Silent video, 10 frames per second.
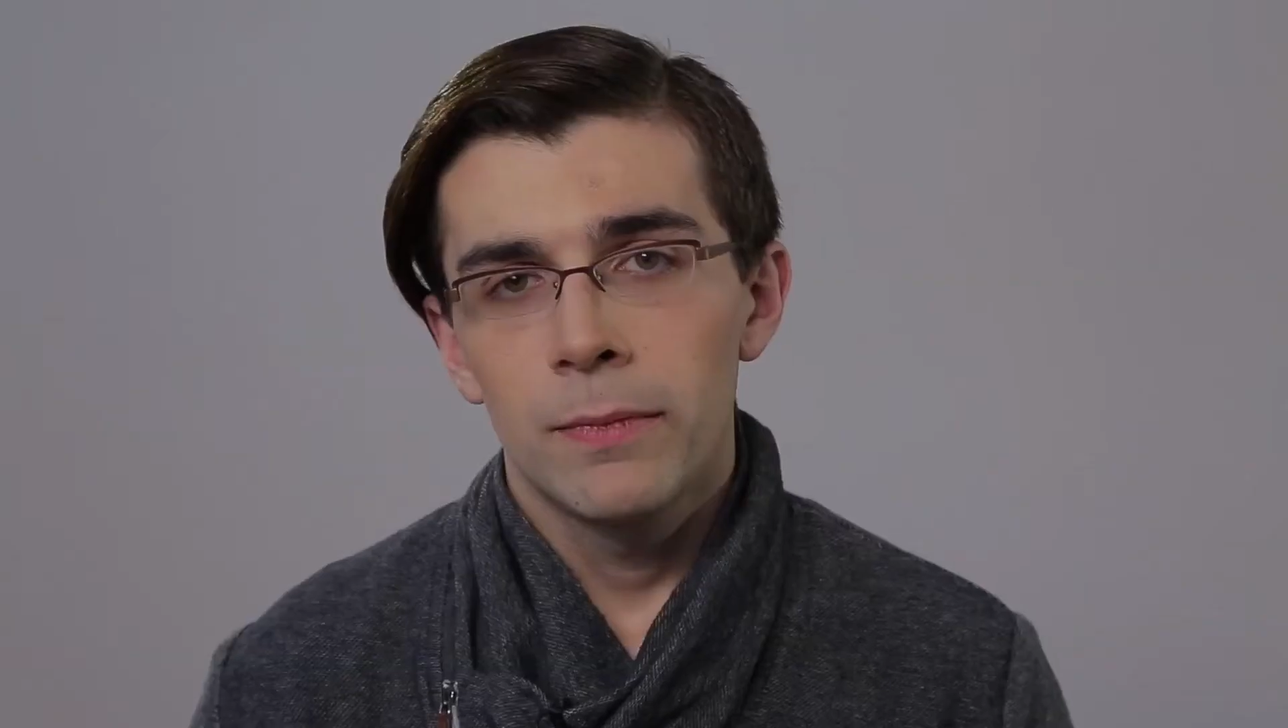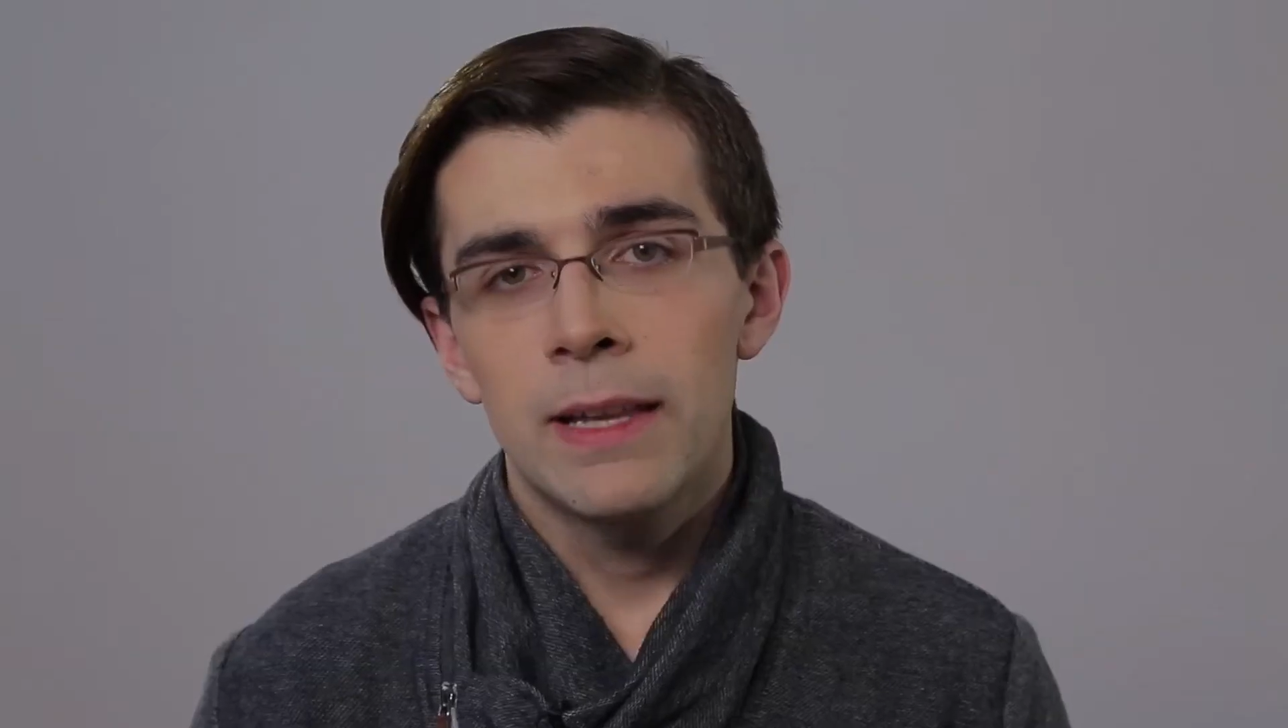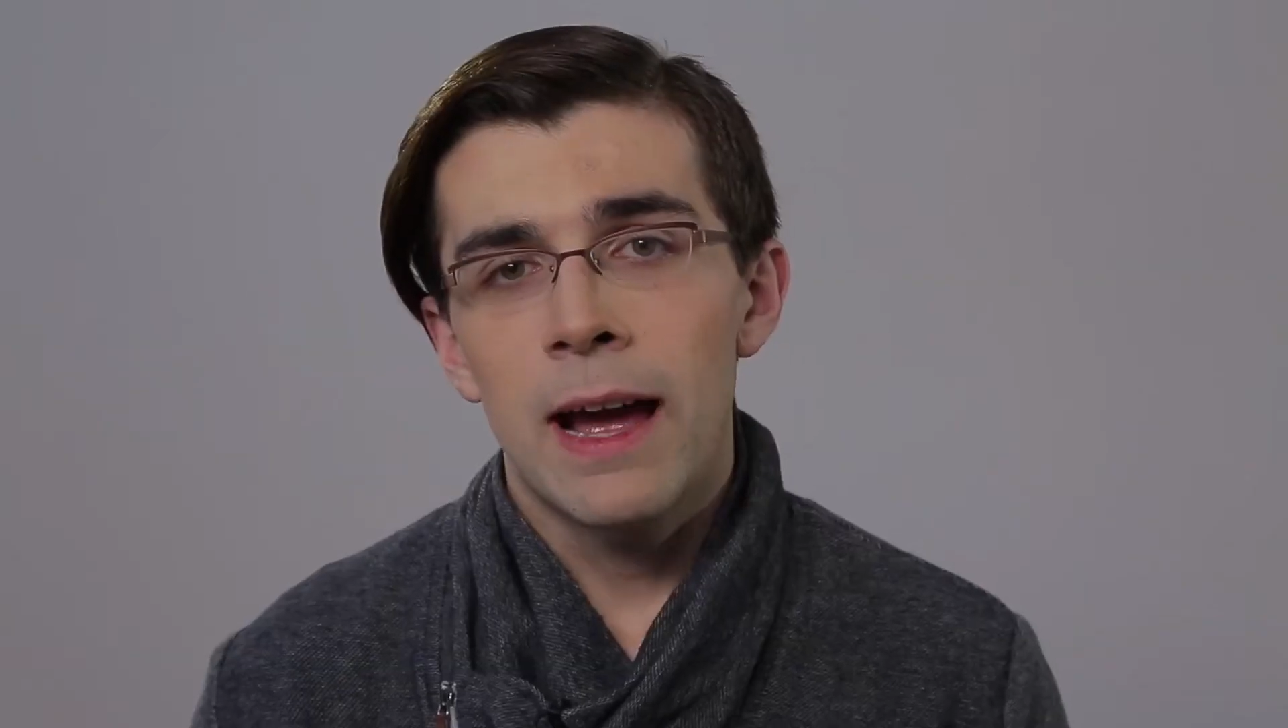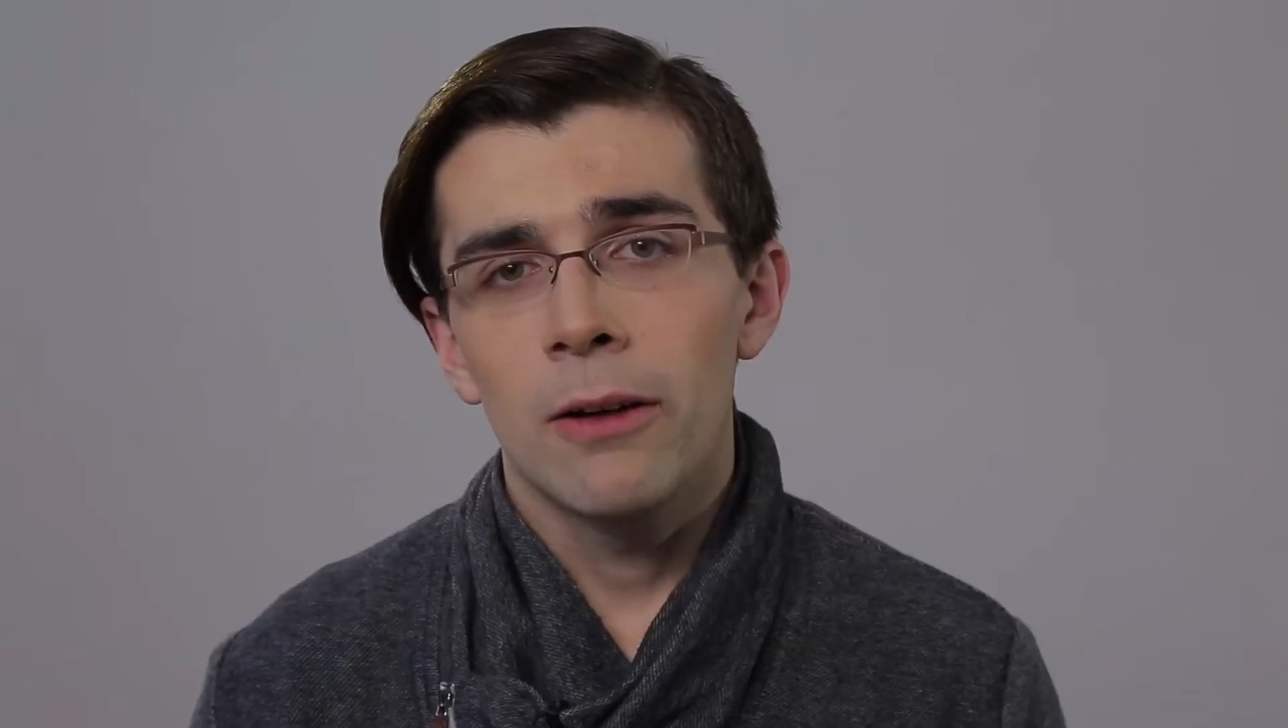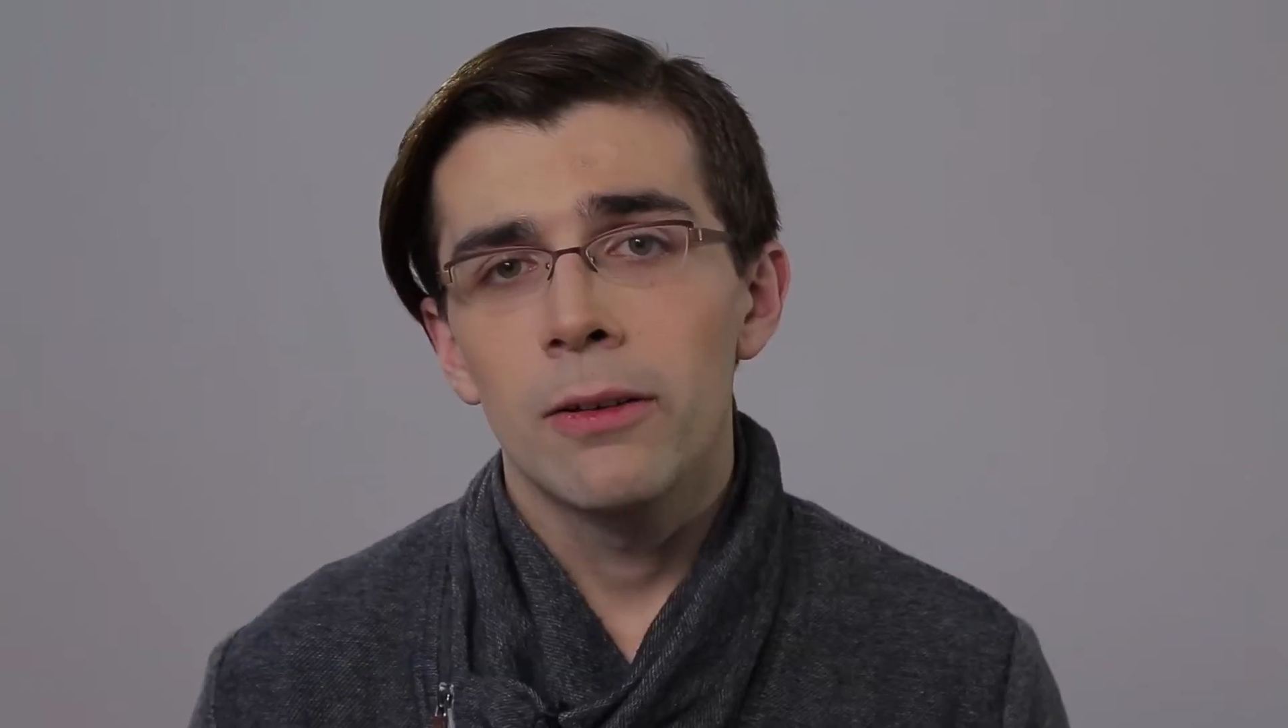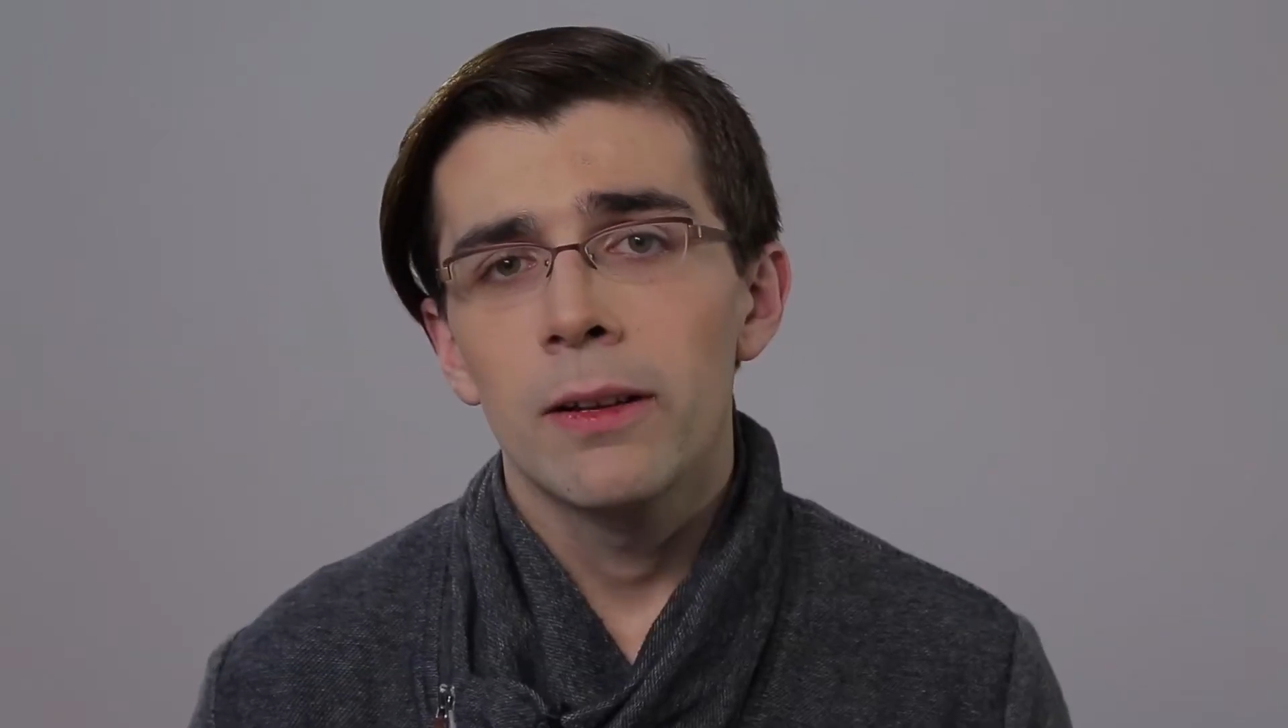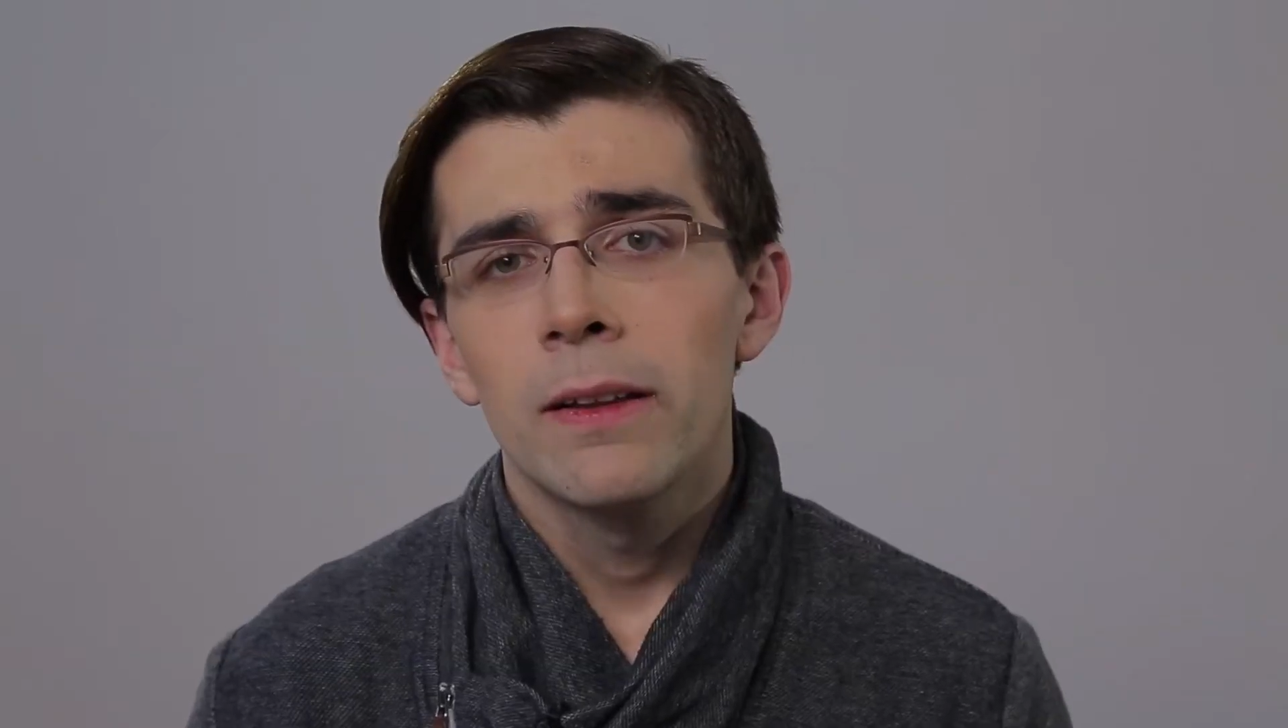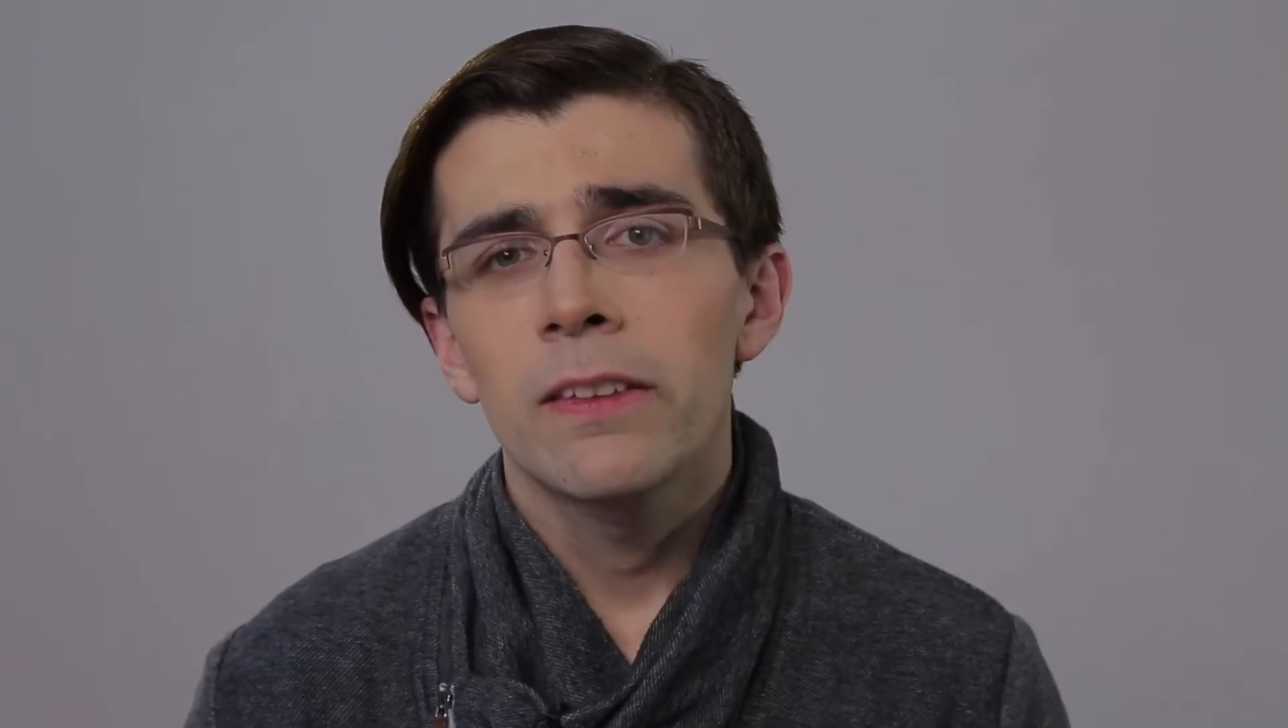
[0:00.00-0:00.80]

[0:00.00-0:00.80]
Now,